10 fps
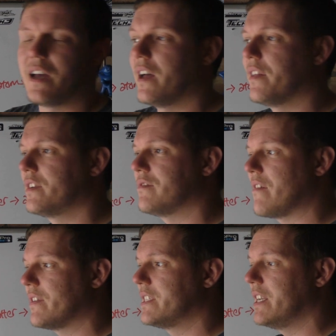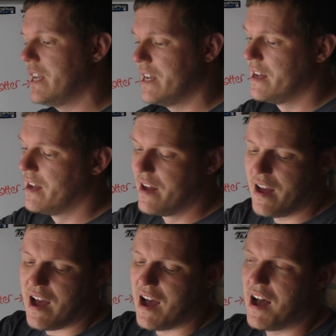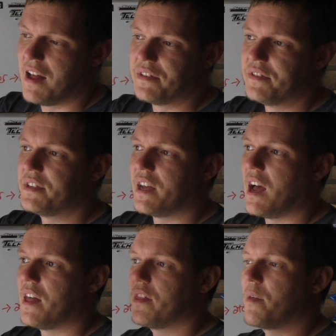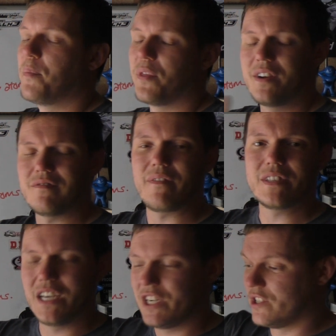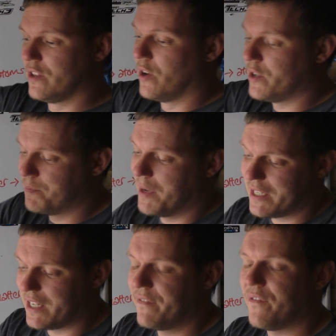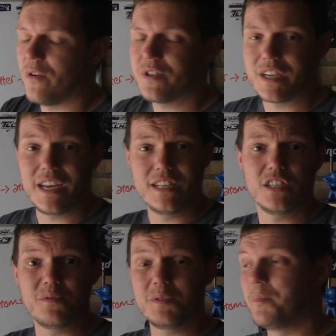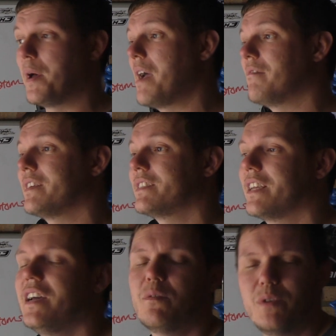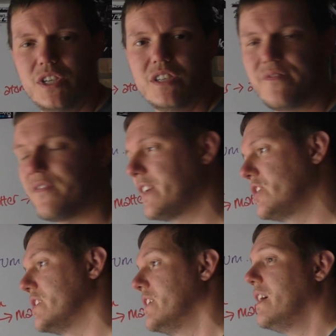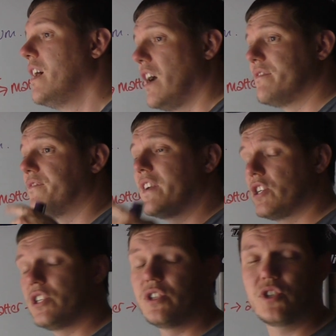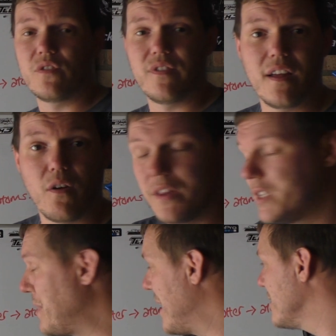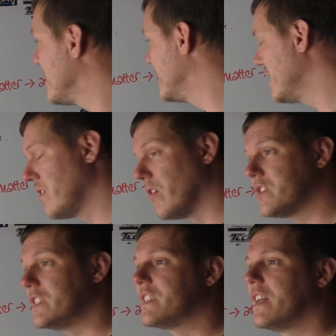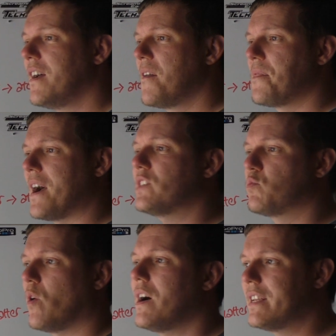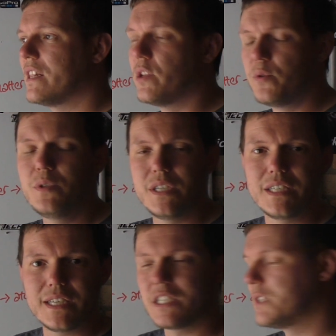uh, gravity, and uh, the, but the gravitational load is basically forcing it into its bearings, which is friction. And friction, stuff like all these parasitic losses, that's why it loses its